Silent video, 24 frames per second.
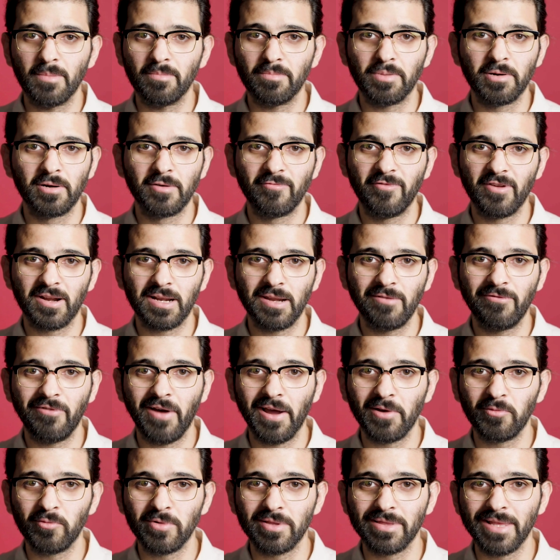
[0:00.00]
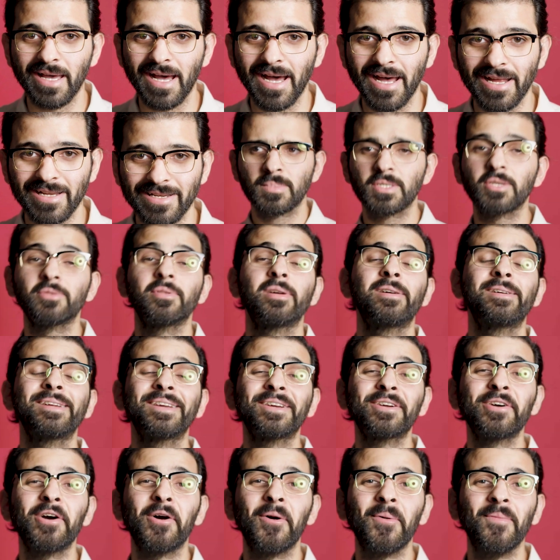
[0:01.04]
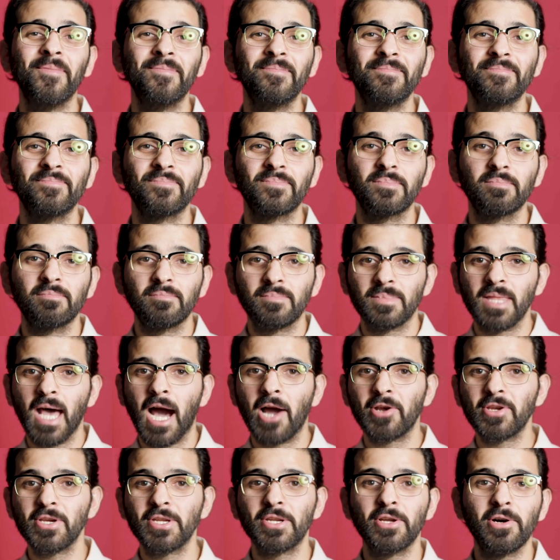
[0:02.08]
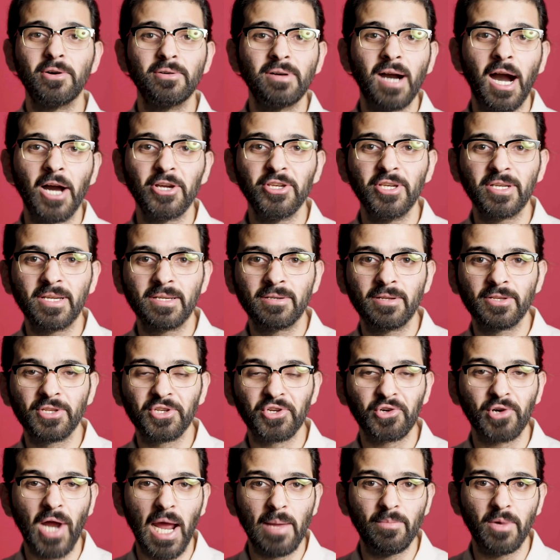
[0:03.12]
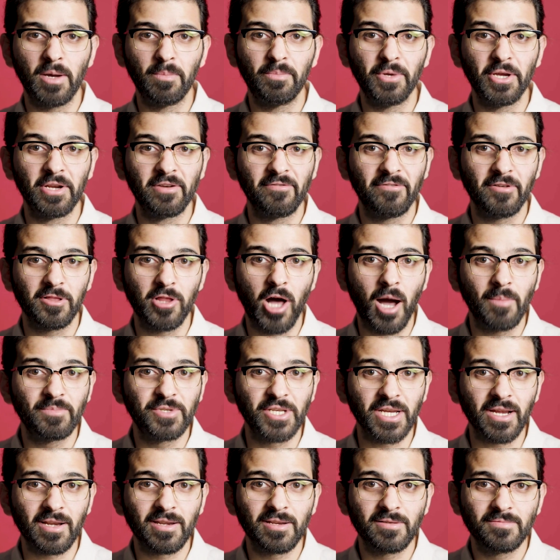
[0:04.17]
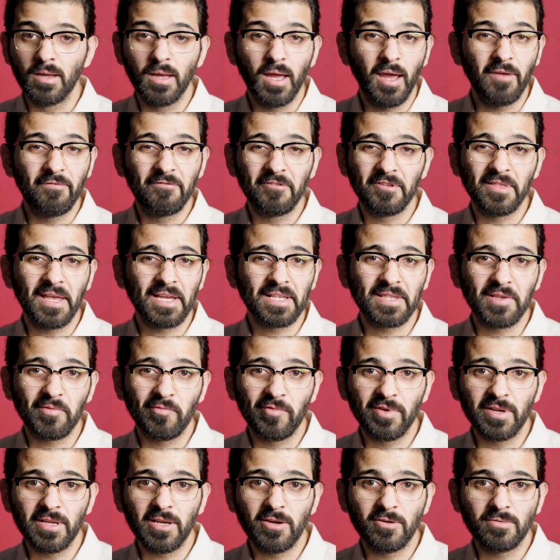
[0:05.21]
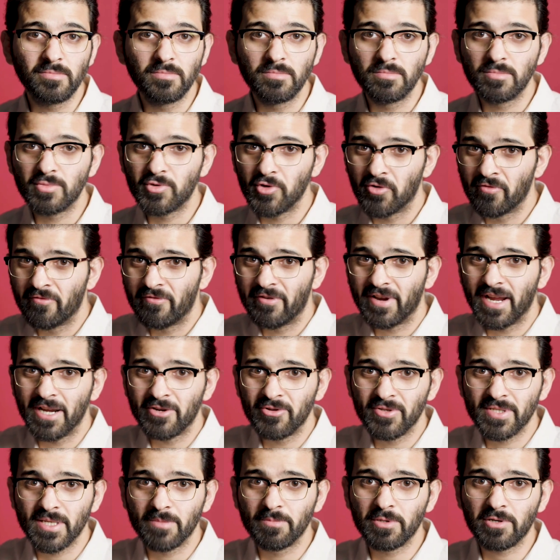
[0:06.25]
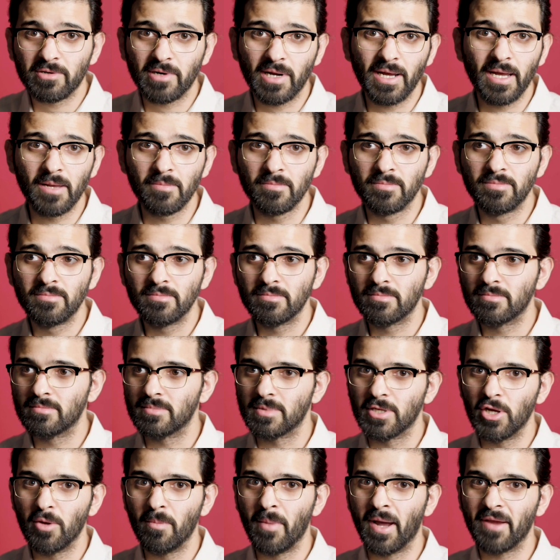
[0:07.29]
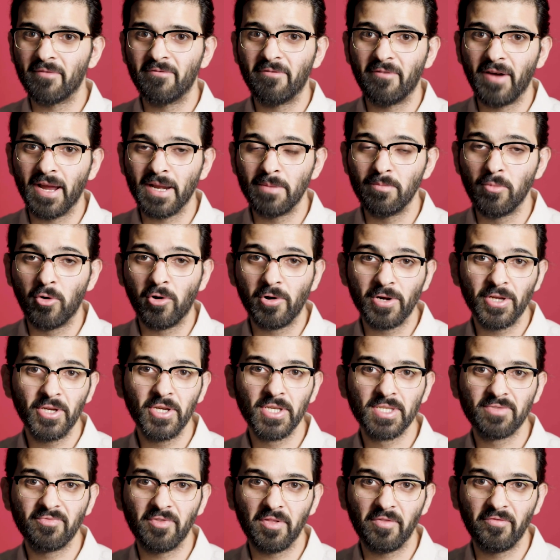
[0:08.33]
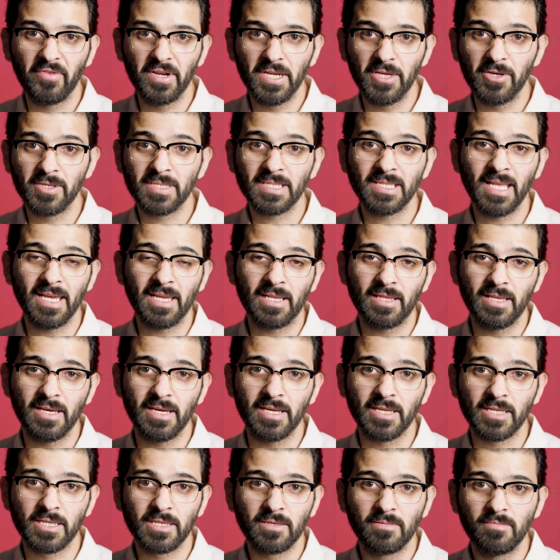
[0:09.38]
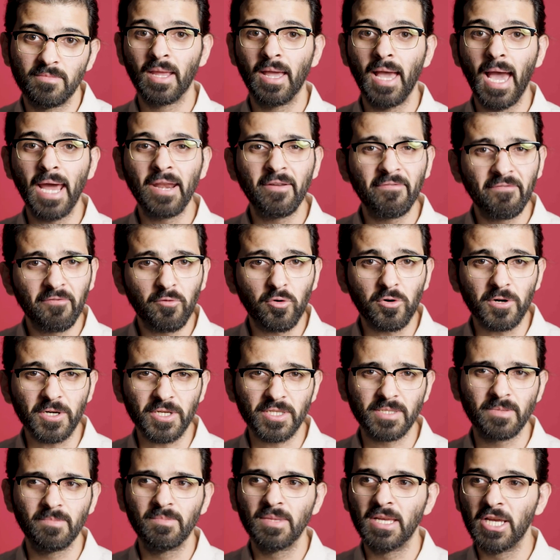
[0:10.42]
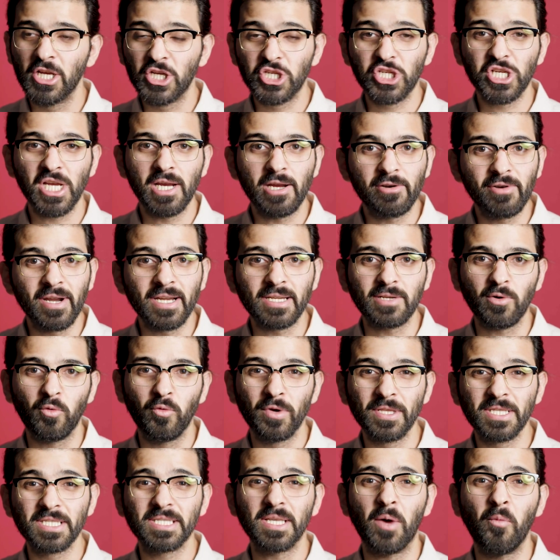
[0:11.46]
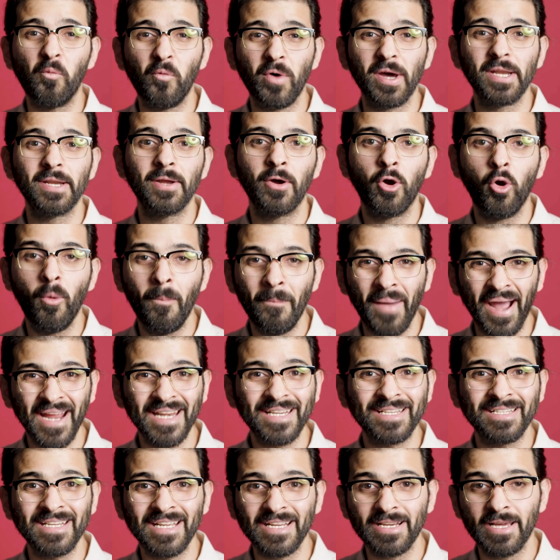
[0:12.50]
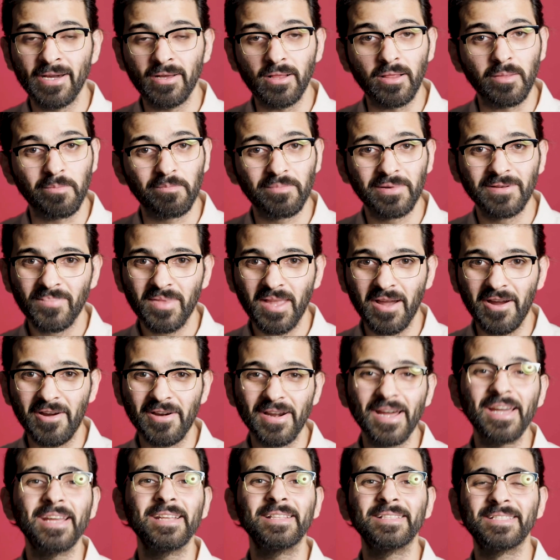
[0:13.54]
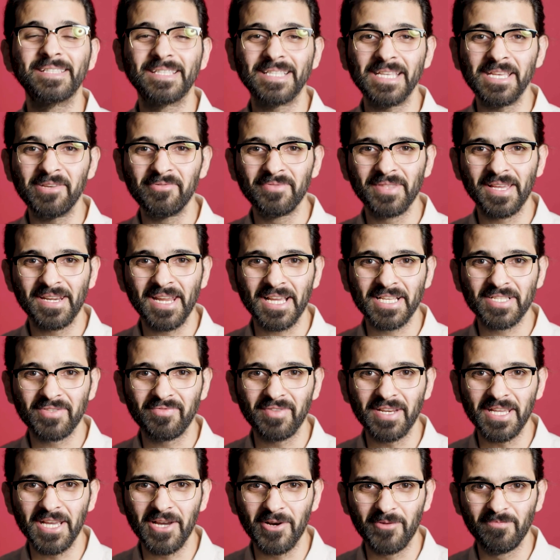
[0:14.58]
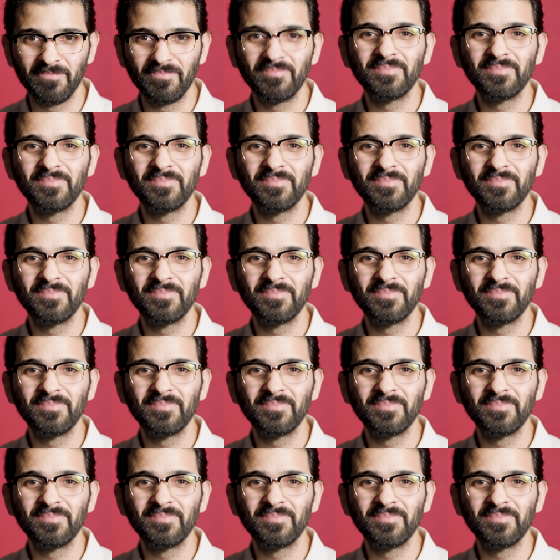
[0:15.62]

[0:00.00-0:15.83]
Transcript: Perfectly fine with that. So there you go. Now you know how you can describe a beautiful object. If you like the video, don't forget to subscribe. You might find more useful videos like this. And of course, share it with someone who might need help. Alright, see you in the next video.